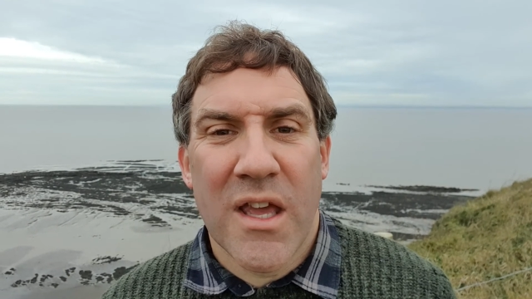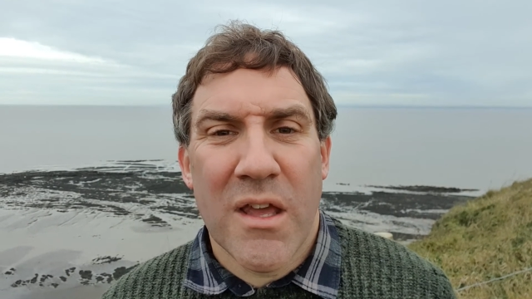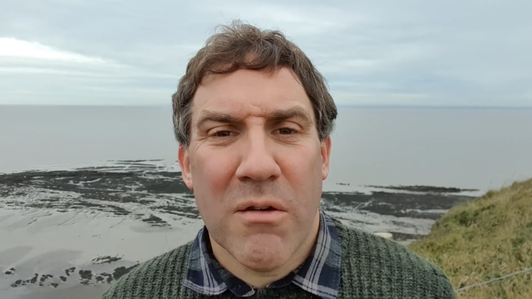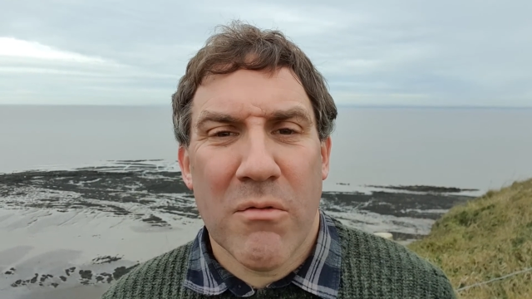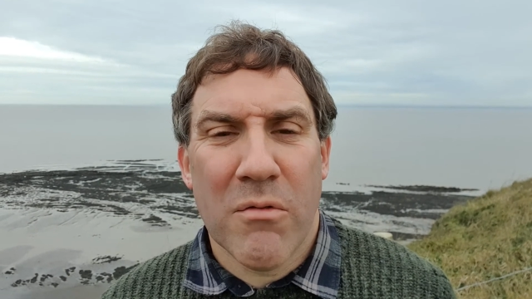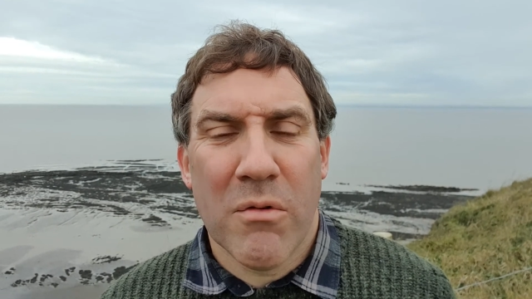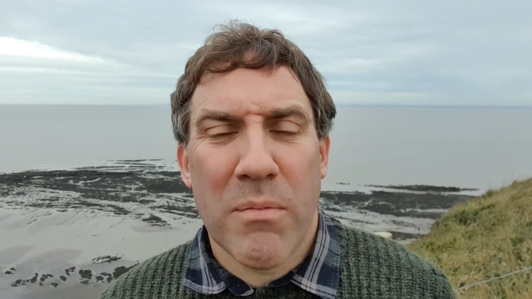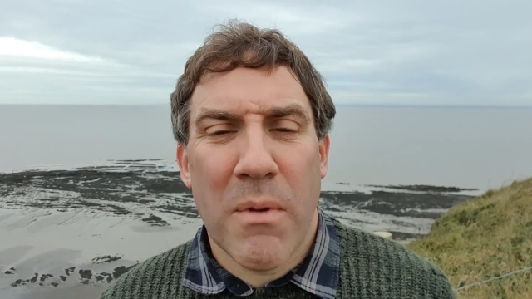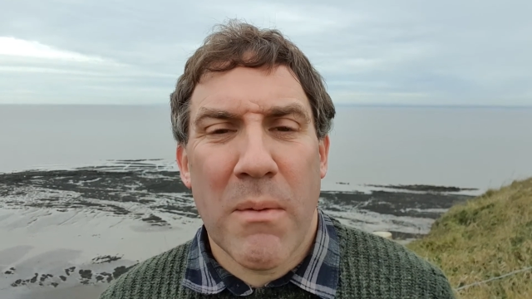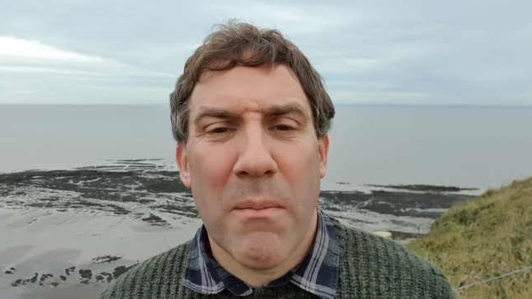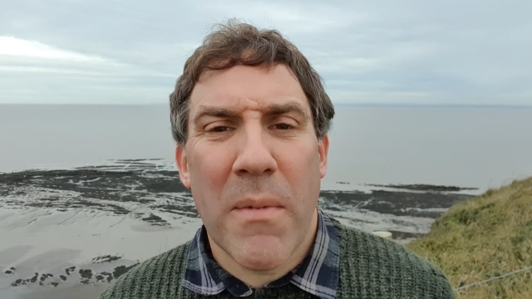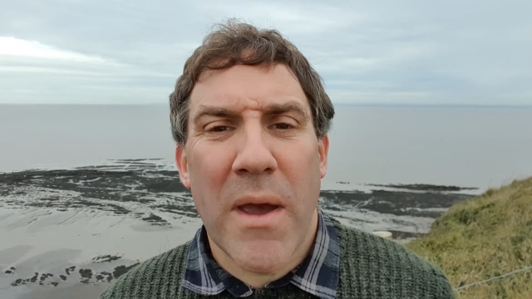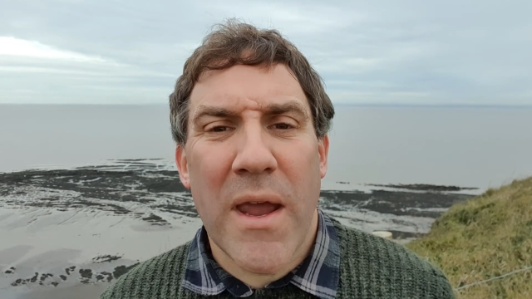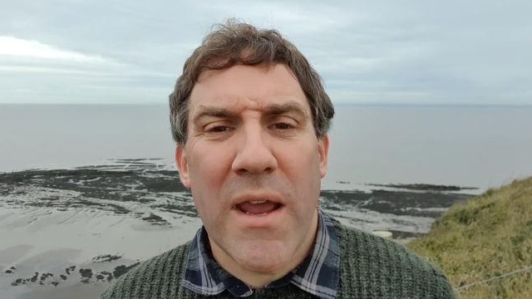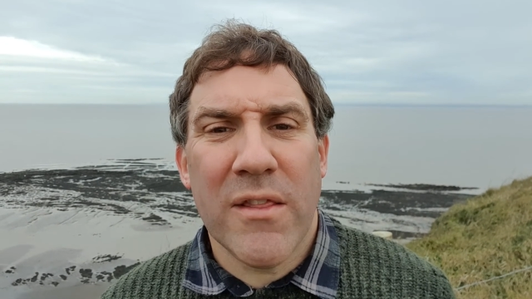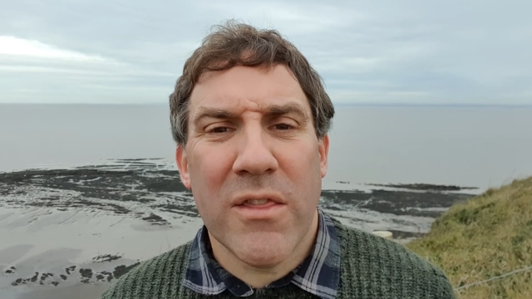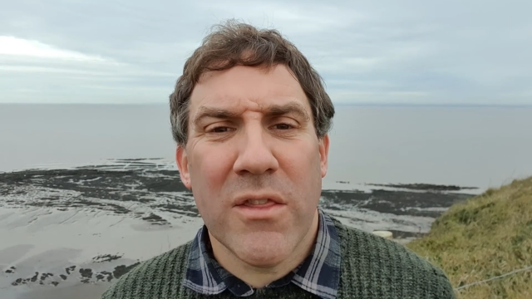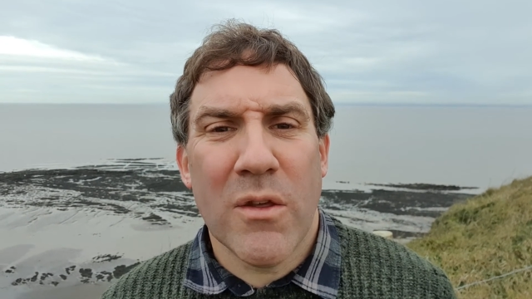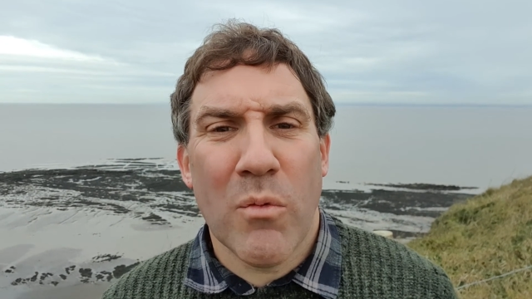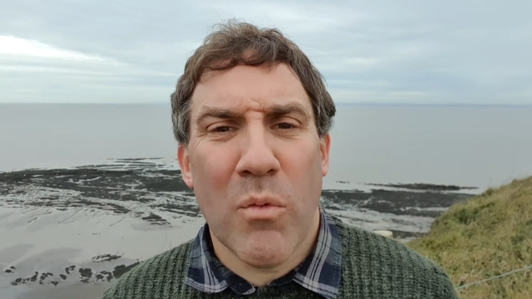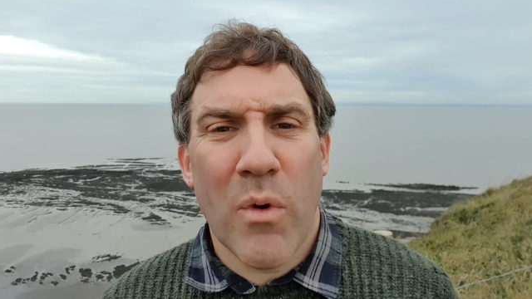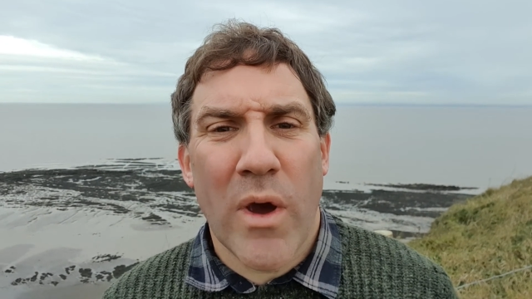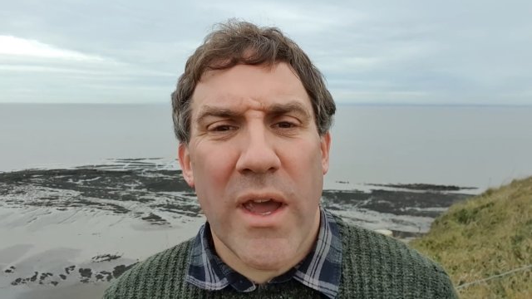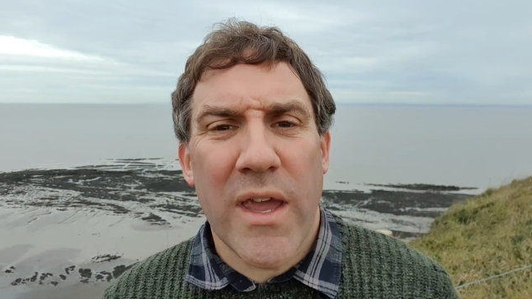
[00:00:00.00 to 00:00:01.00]
will be made
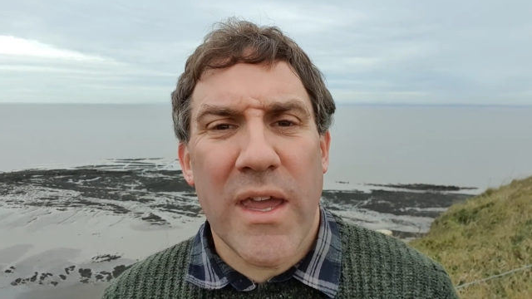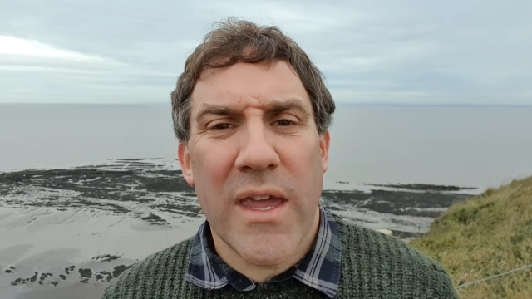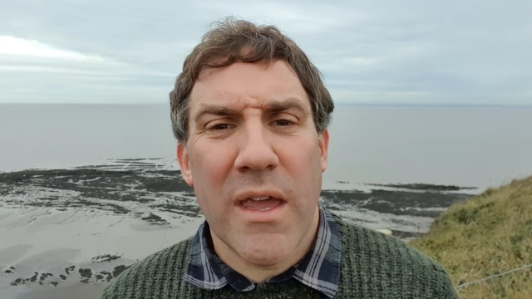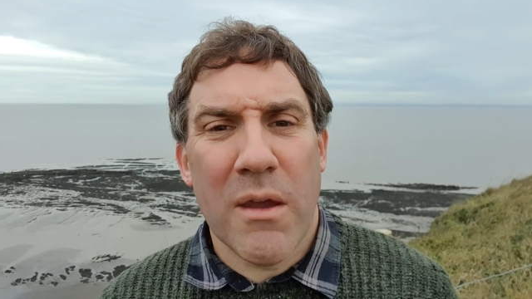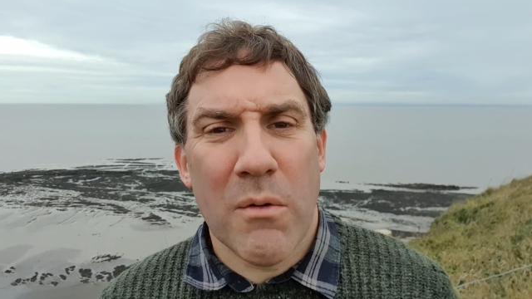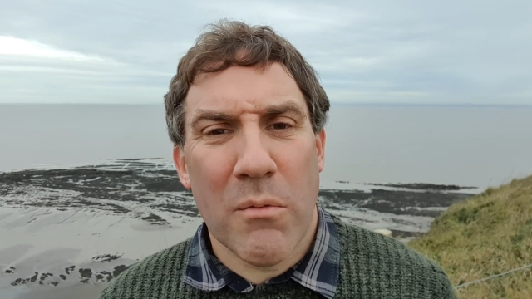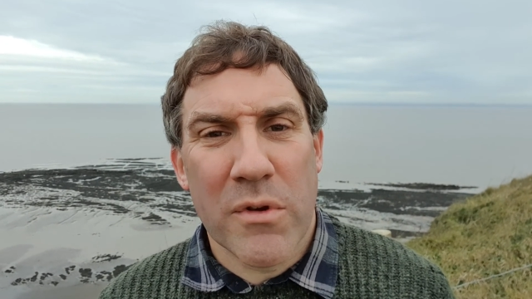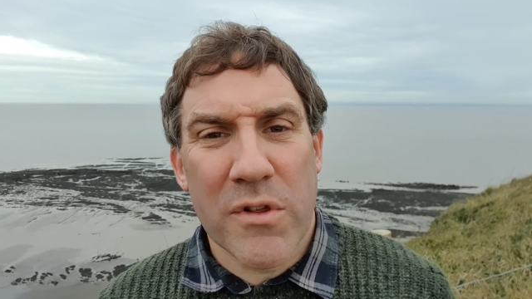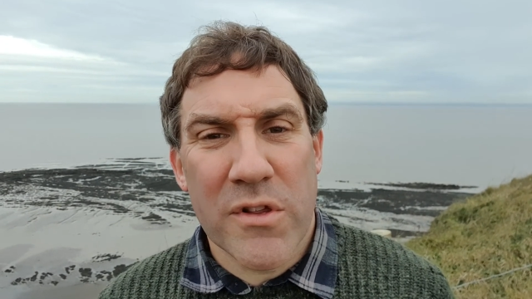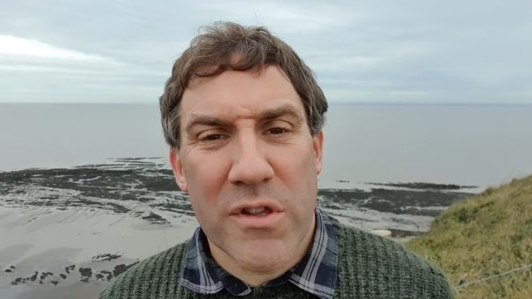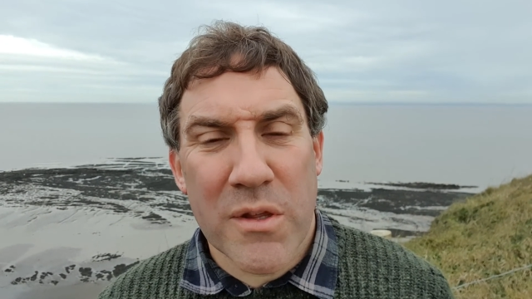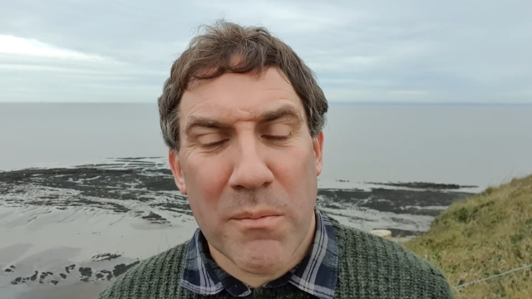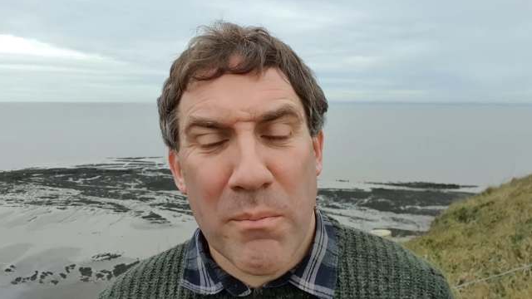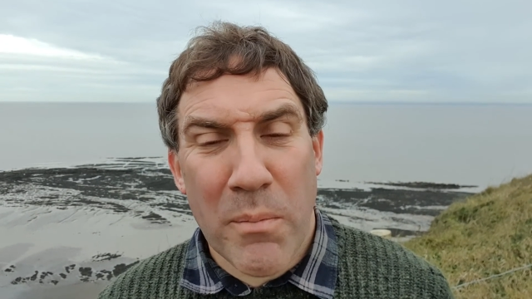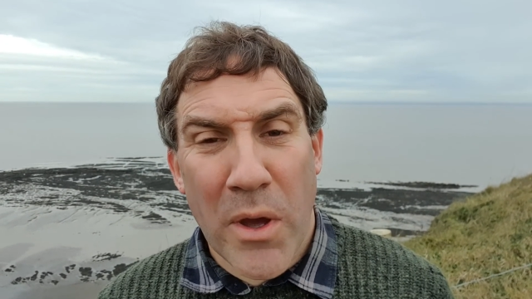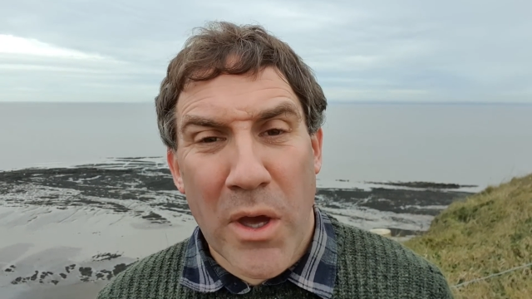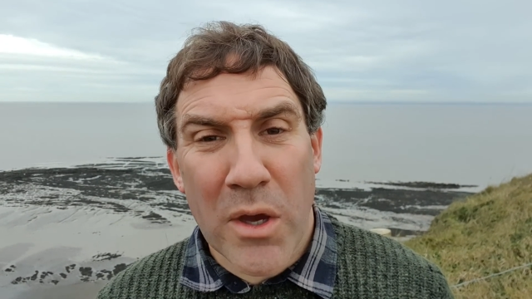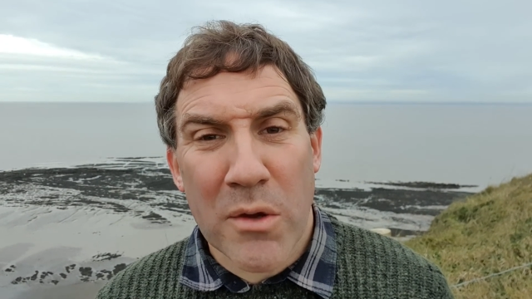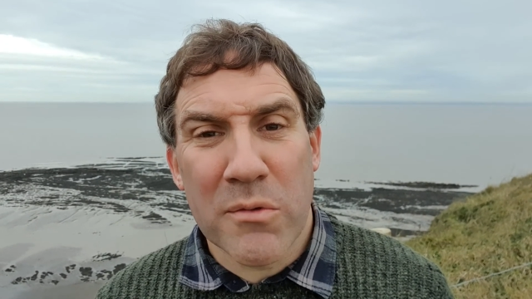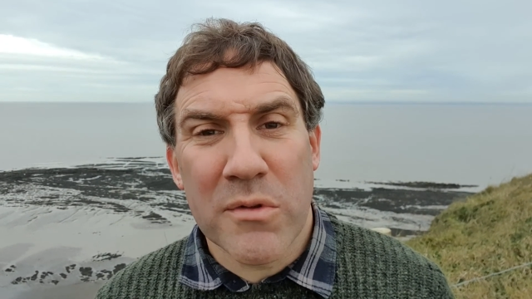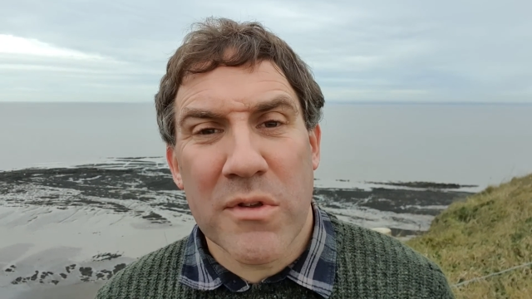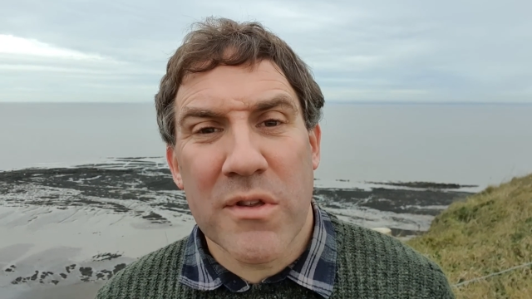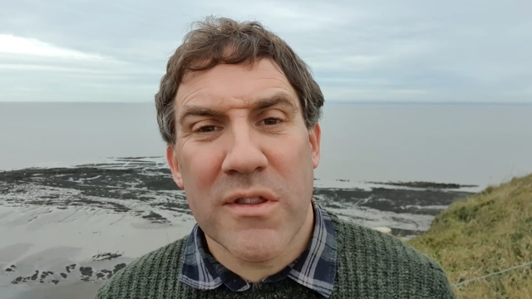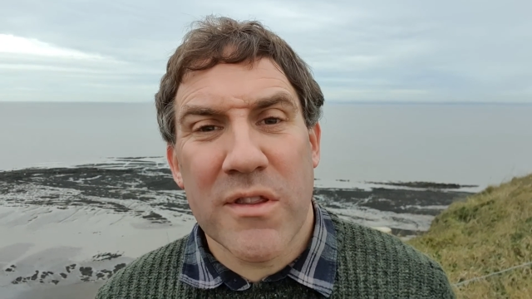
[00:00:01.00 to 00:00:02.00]
the way it was
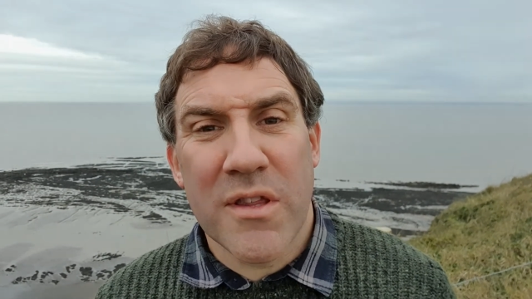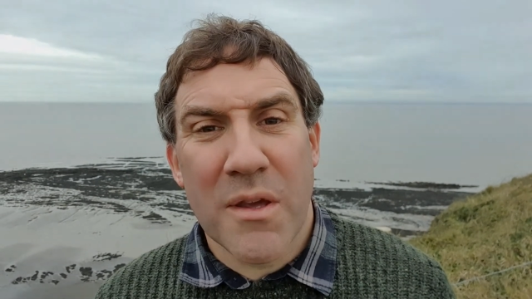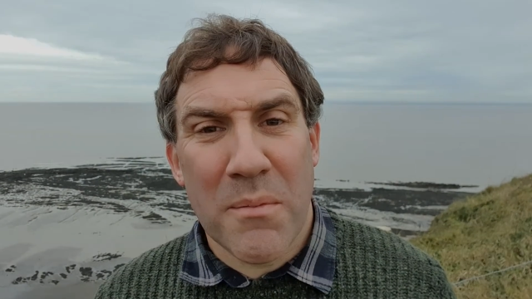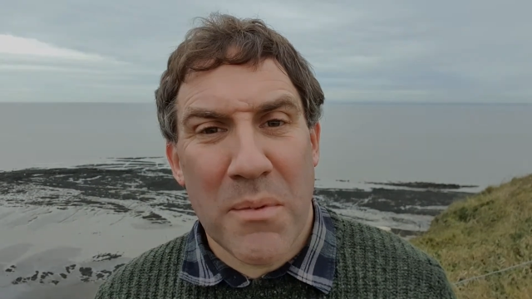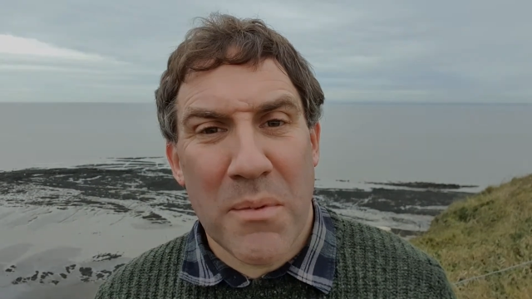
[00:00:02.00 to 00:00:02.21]
supposed to